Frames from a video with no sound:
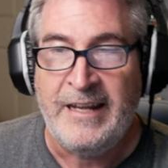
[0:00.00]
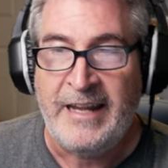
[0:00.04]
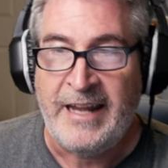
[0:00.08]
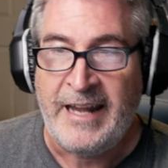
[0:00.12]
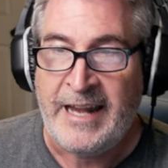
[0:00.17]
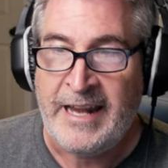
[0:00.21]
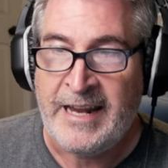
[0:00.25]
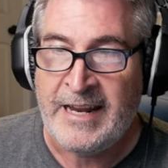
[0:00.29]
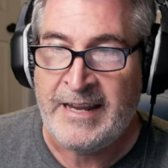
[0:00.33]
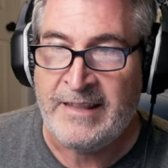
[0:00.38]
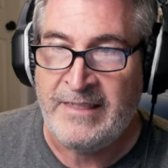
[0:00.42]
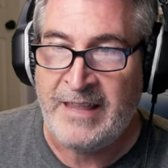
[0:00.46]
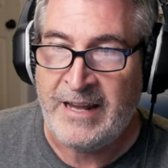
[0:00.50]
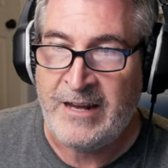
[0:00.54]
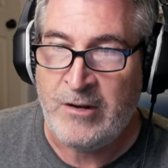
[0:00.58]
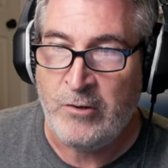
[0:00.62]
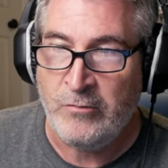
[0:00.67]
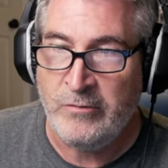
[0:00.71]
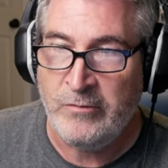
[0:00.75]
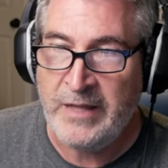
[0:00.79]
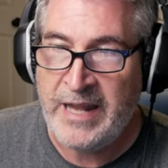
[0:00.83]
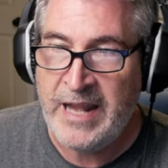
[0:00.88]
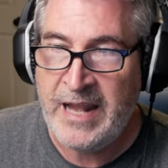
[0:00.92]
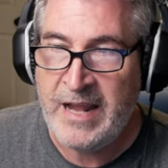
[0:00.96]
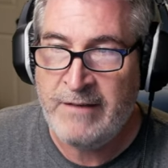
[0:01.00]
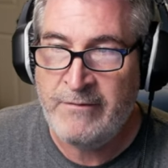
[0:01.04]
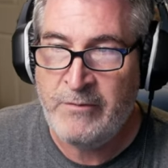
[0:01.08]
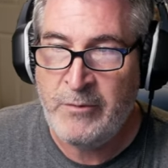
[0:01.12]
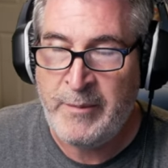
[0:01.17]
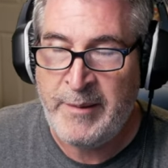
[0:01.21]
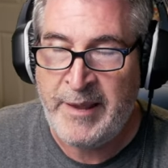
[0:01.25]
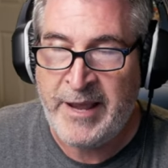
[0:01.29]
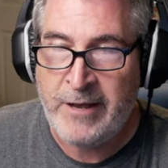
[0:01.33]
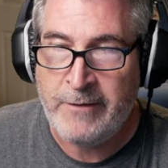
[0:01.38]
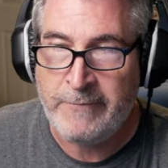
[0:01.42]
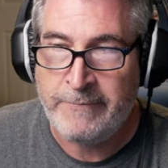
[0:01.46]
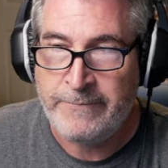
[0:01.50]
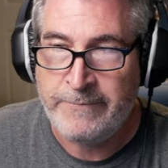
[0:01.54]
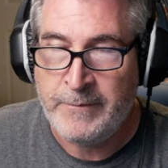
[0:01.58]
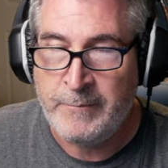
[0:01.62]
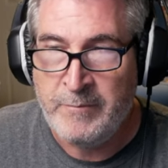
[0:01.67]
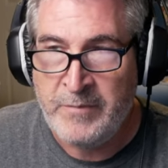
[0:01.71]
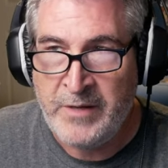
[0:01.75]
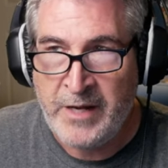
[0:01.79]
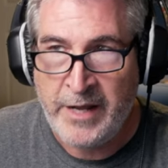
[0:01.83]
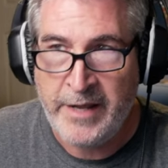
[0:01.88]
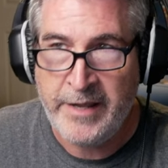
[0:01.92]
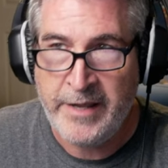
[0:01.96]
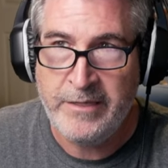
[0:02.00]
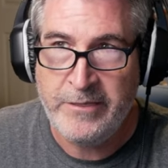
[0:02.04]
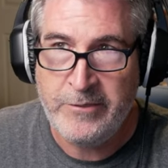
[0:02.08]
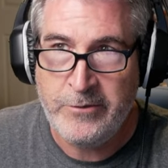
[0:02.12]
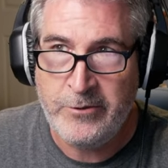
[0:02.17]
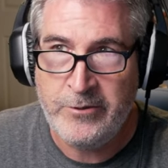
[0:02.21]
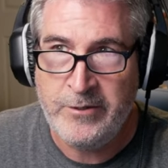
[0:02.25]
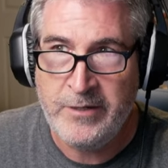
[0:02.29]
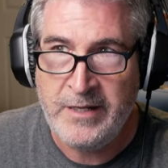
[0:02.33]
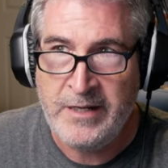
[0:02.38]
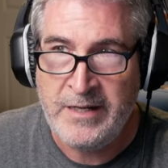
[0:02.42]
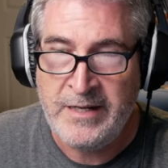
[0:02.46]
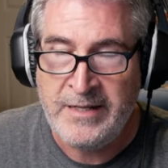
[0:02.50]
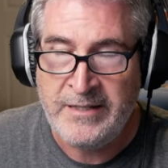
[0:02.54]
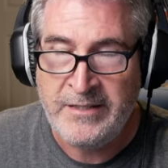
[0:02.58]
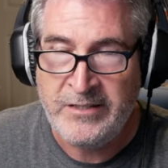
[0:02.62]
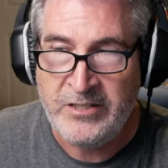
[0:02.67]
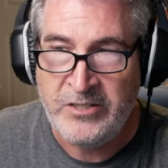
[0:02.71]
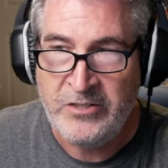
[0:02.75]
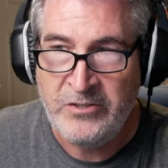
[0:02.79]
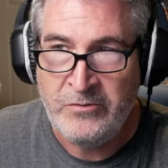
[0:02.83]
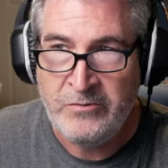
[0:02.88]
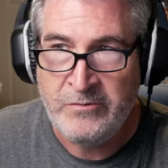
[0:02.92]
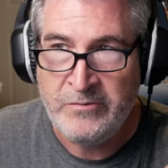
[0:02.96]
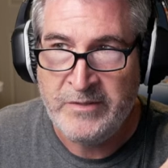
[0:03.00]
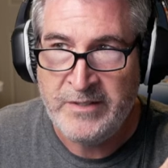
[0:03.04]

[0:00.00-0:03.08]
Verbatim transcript: And they only have him out from 9:30 to